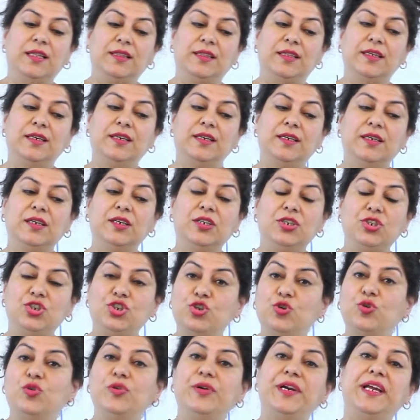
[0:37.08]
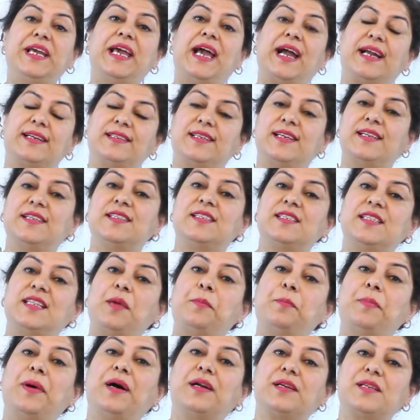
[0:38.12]
the two reactants,
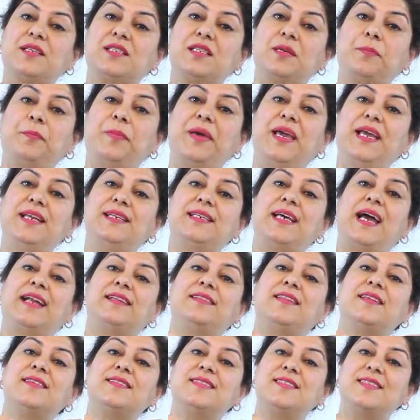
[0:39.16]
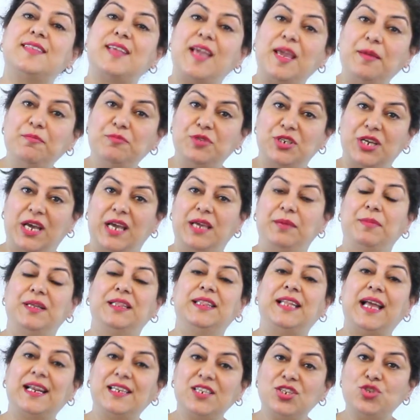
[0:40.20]
they participate at the same time,
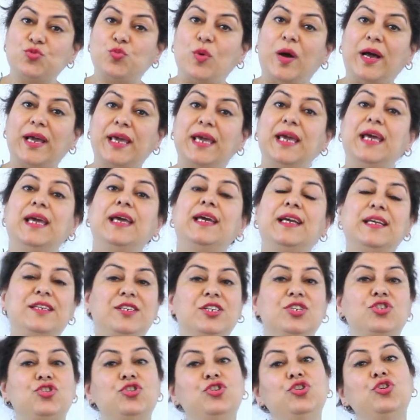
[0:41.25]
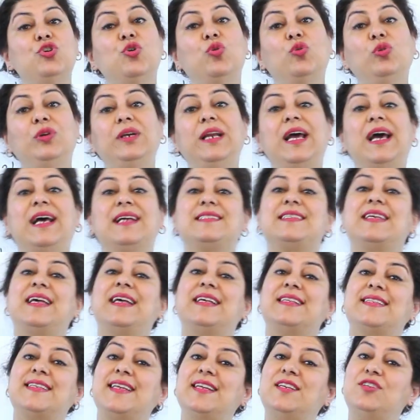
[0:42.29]
and that is why it is known as
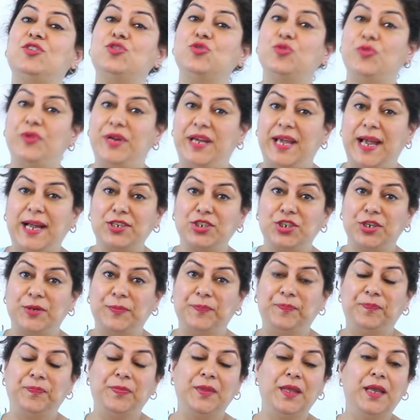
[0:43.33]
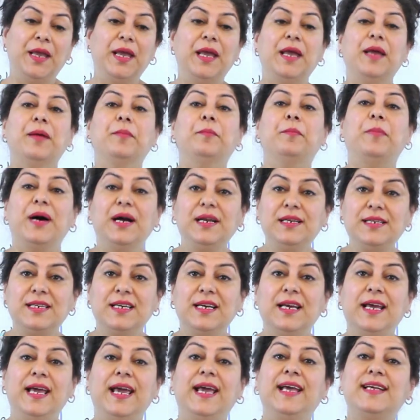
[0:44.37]
SN2 reaction.
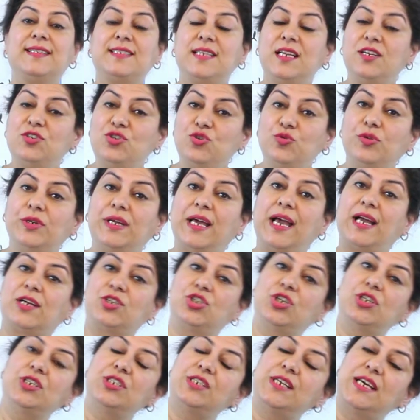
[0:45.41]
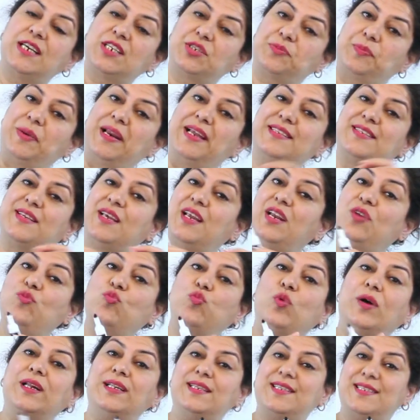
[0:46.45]
But SN2 reaction takes place
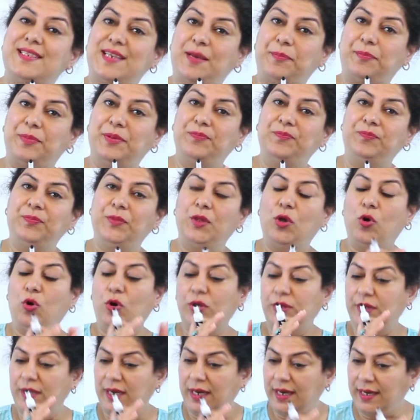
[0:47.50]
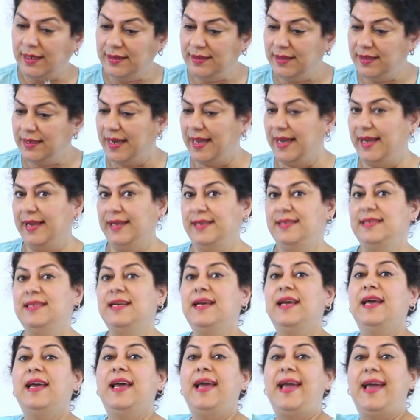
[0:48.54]
in one step. On the other hand,
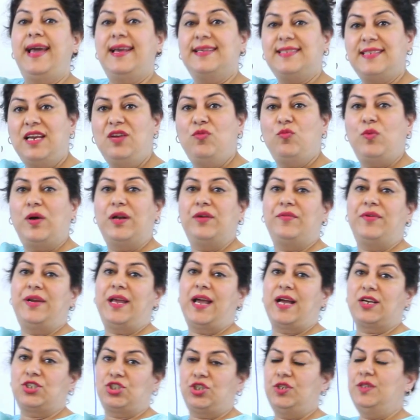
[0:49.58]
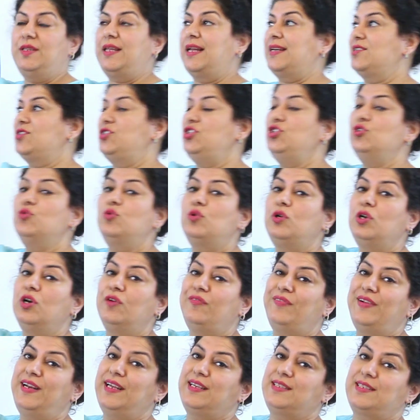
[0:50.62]
SN1 reaction, that is
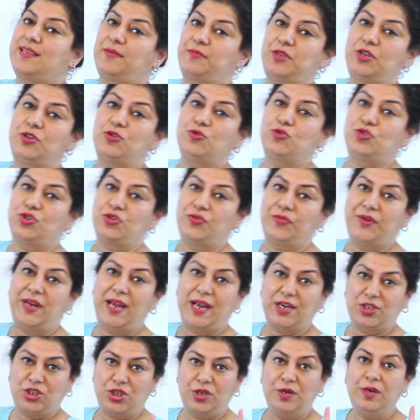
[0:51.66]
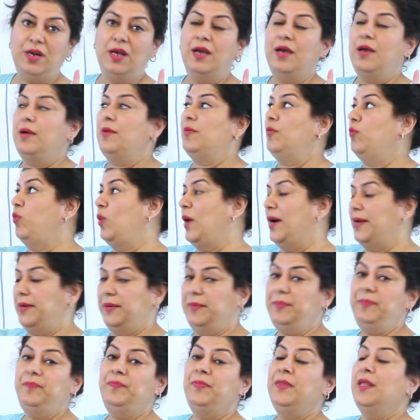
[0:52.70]
nucleophilic substitution reaction
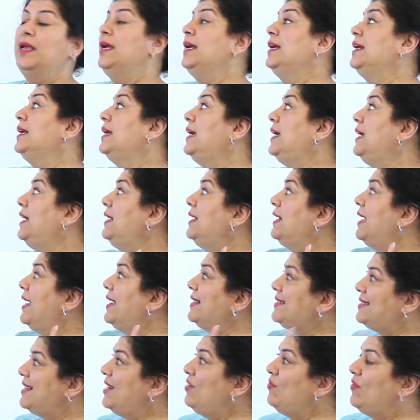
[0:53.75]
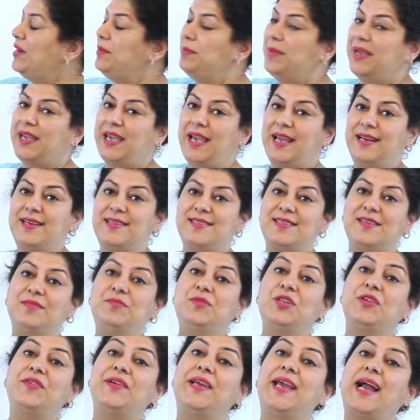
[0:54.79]
1, in SN1 mechanism,
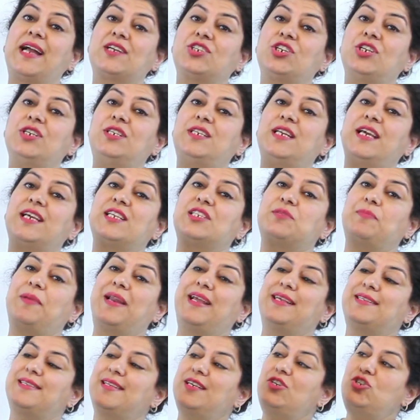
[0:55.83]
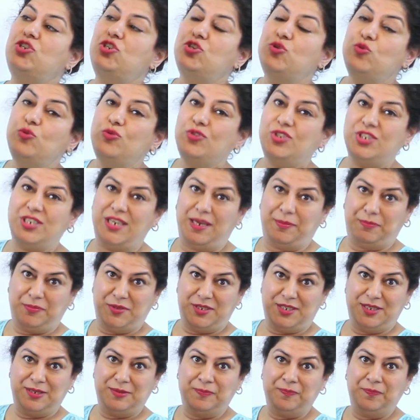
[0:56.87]
the reaction takes place in two
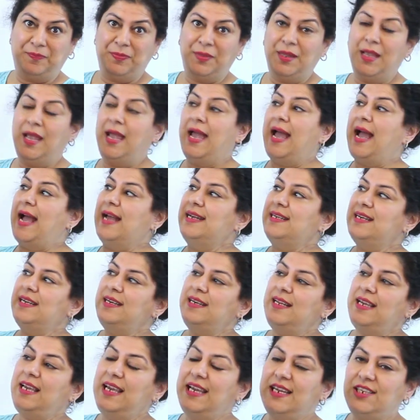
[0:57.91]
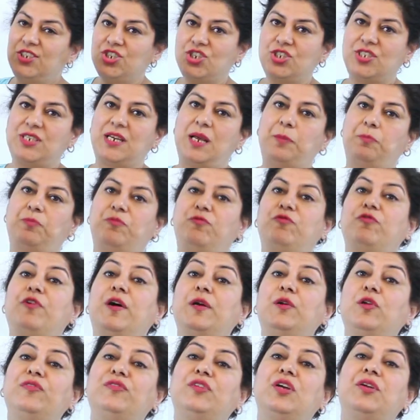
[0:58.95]
steps. And in each step,
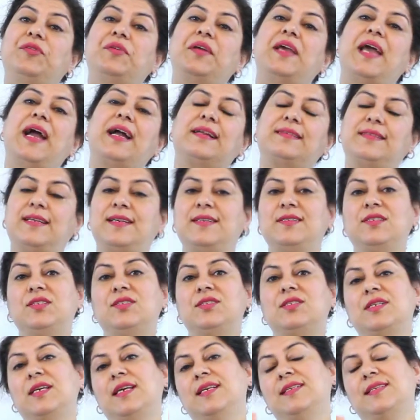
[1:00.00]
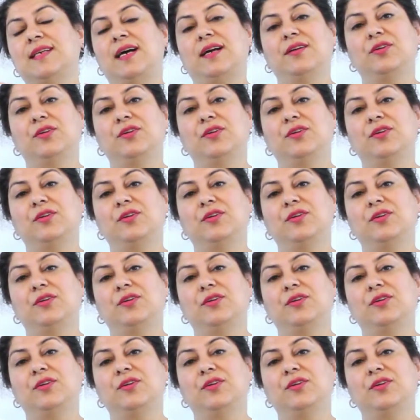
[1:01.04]
one of the reactants is